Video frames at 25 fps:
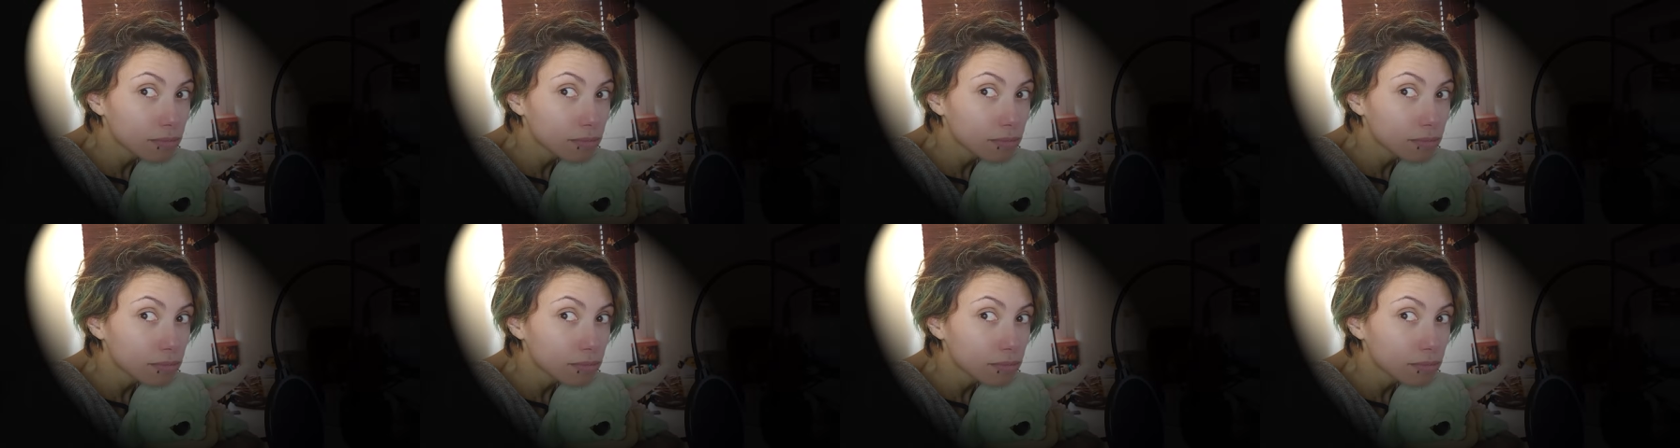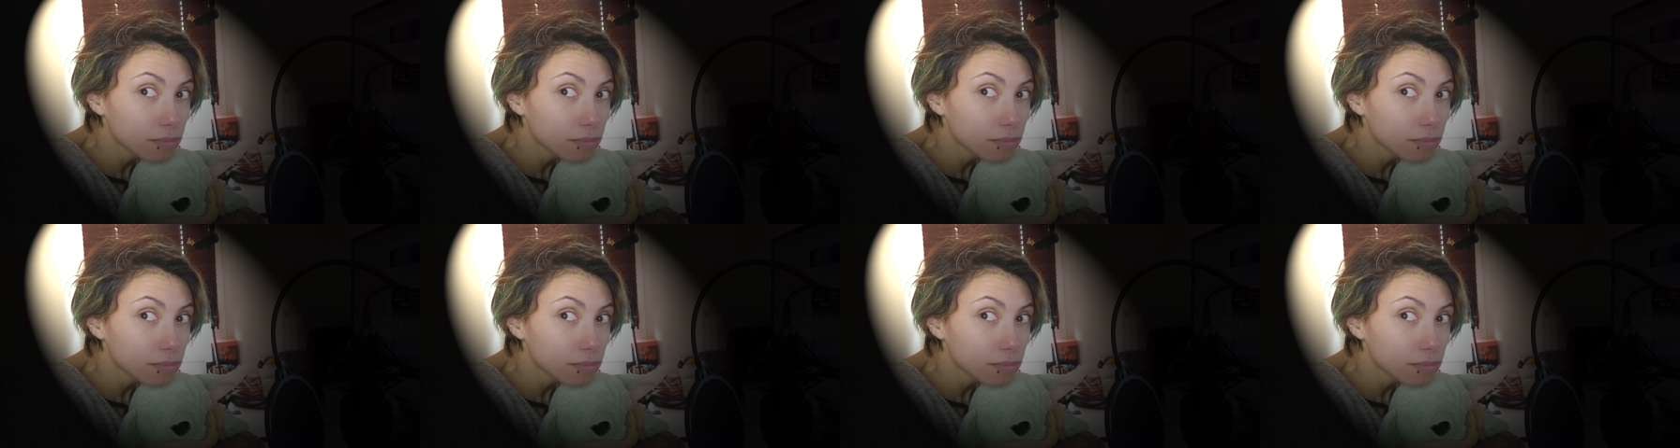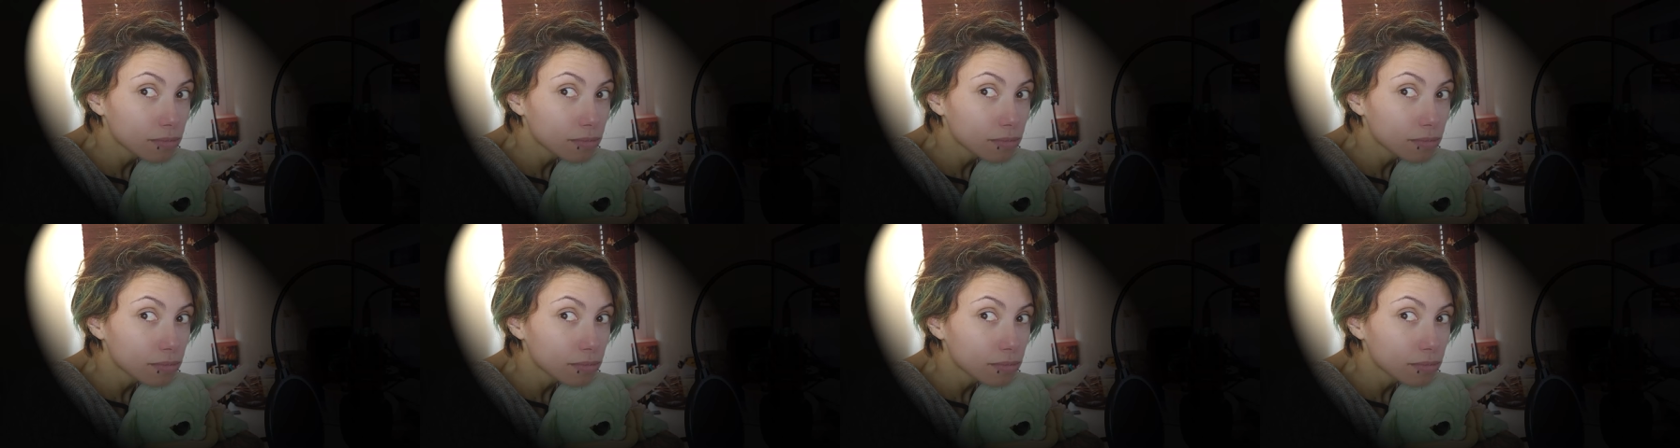there
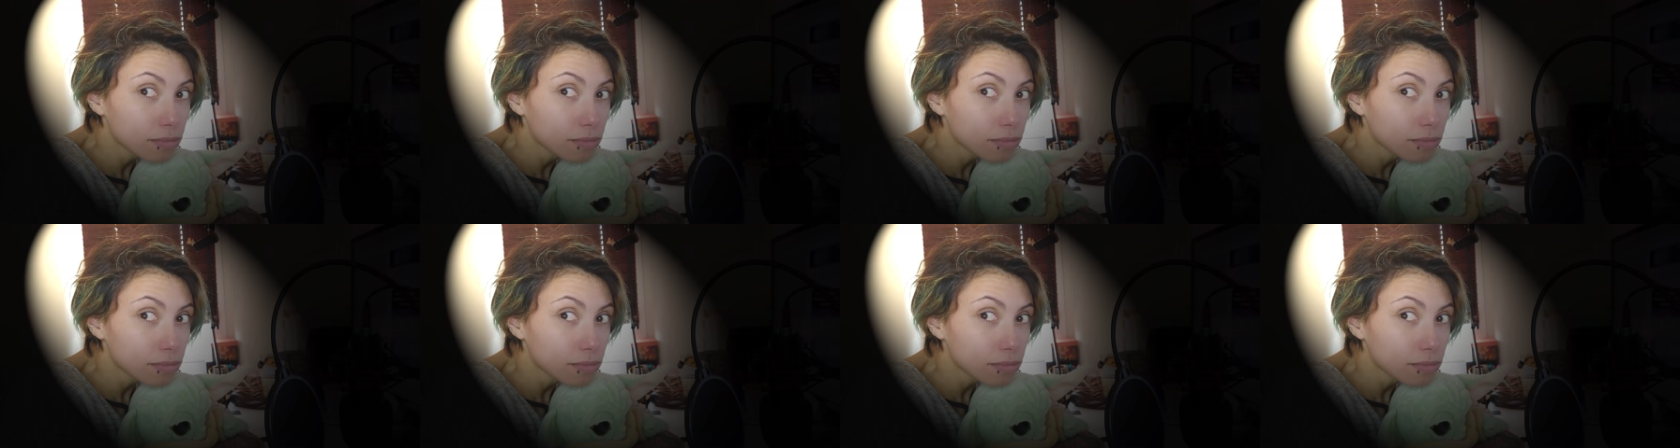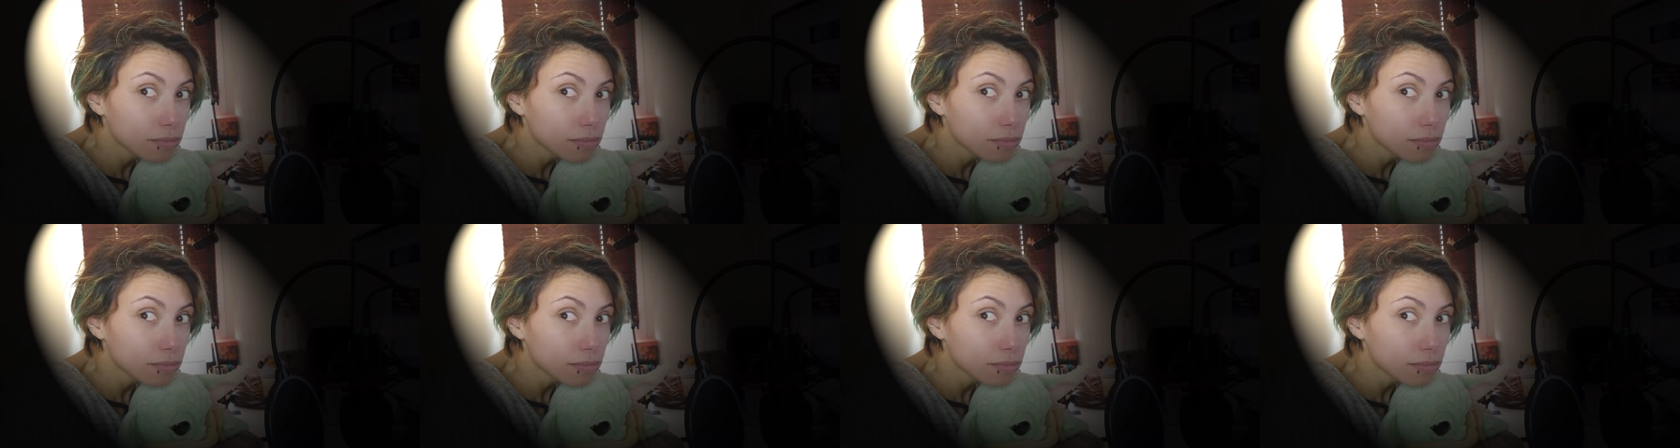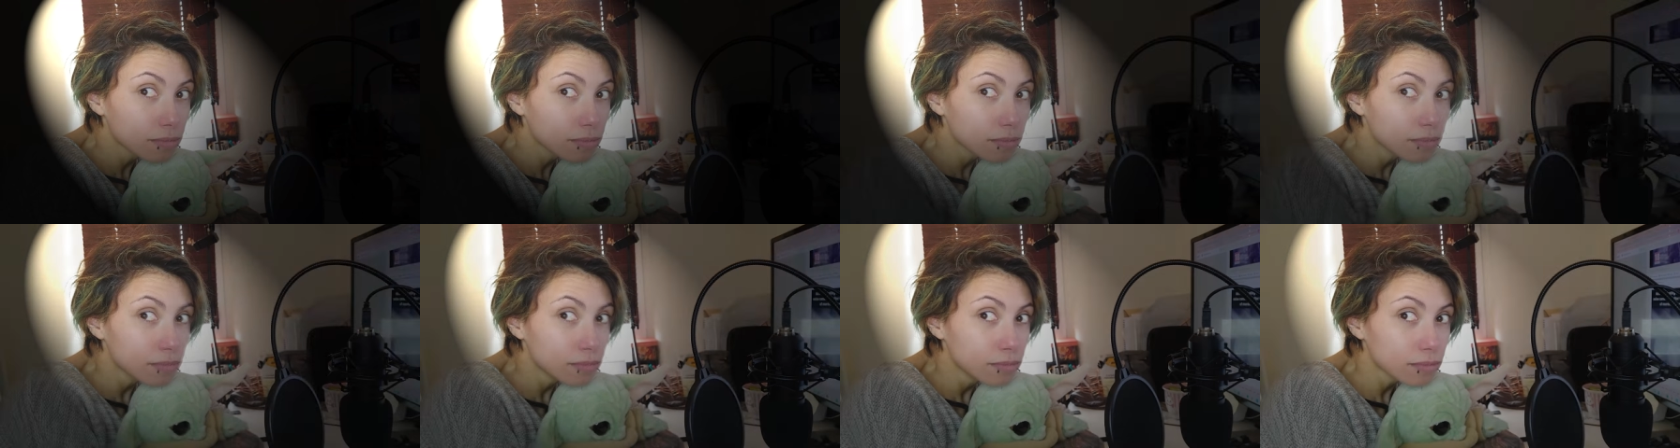
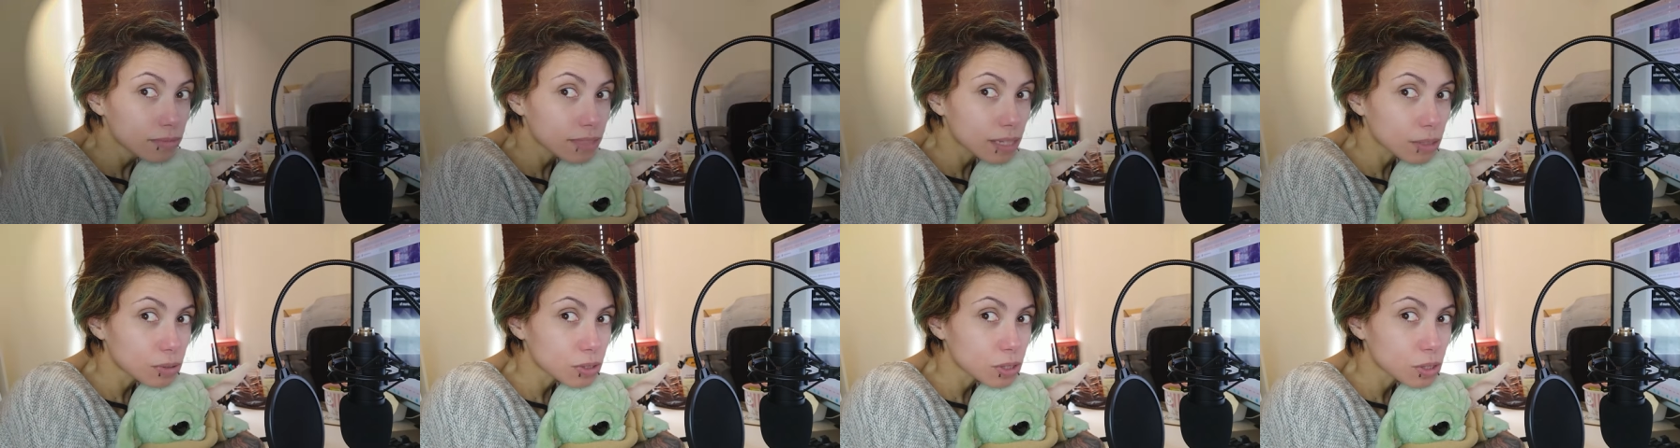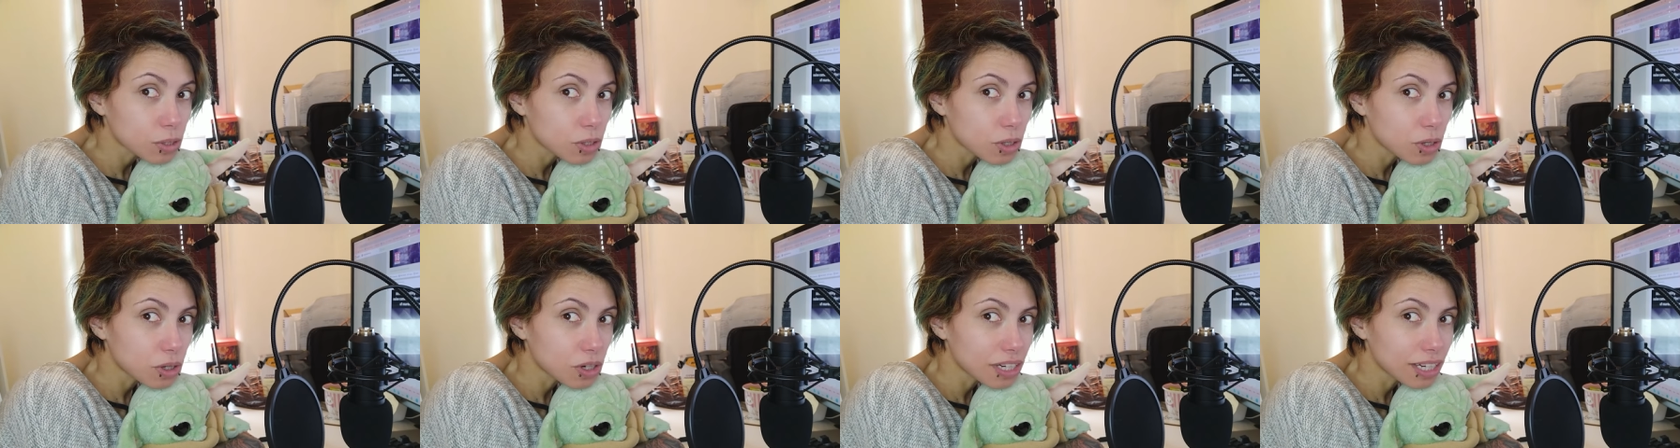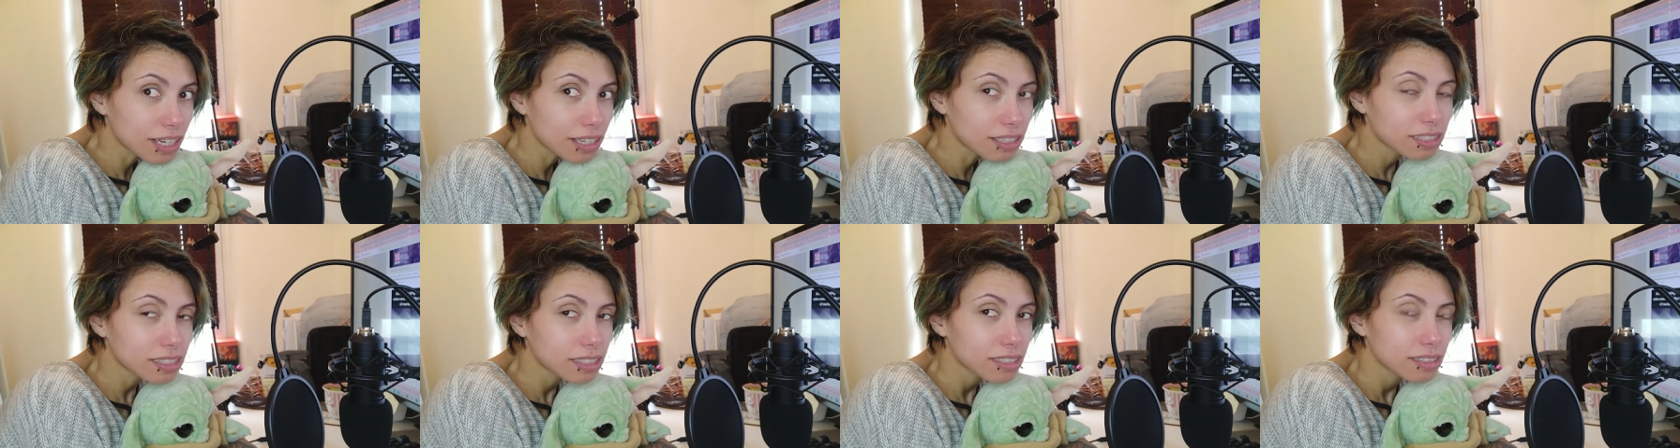was a
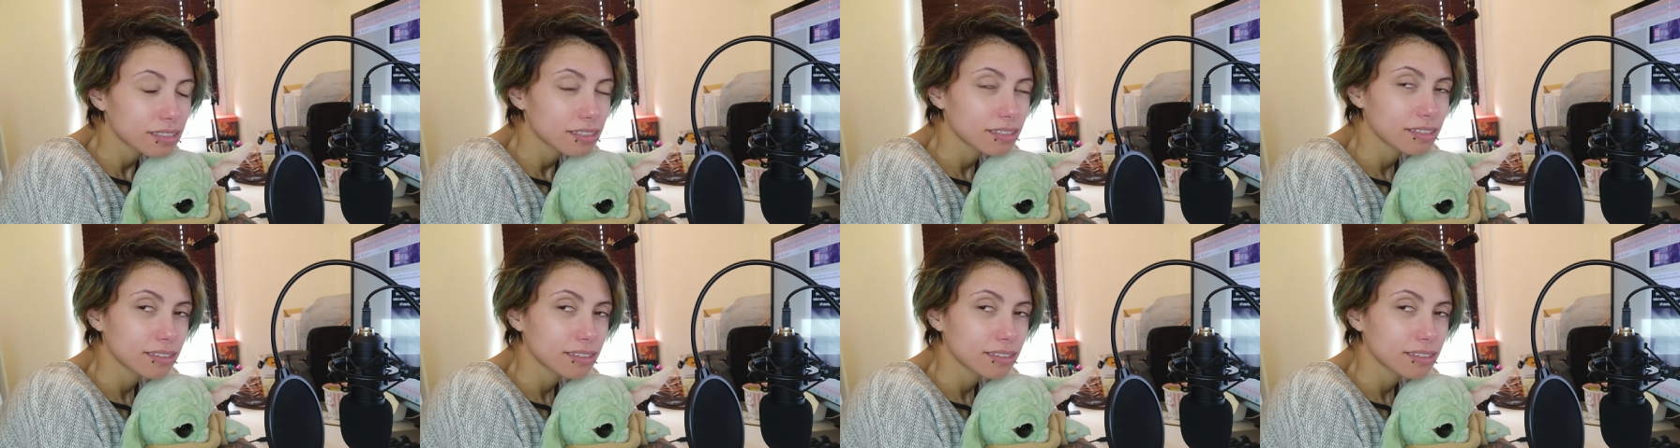noise.